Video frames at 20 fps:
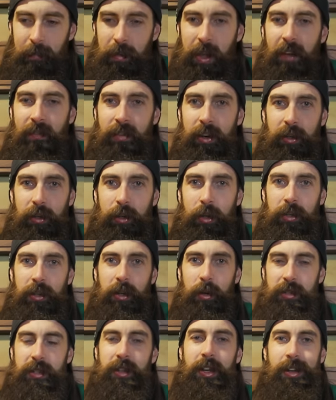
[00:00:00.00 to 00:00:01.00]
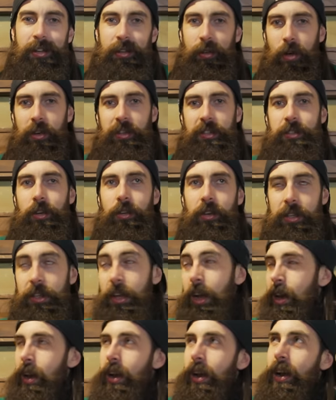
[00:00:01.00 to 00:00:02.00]
I feel good. There was like a lot of salt in
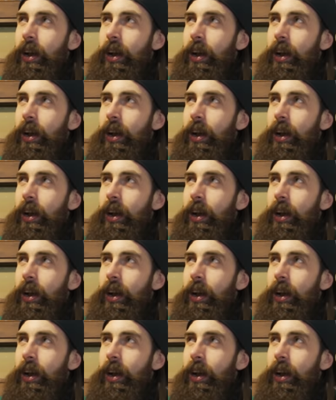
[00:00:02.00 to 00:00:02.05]
that.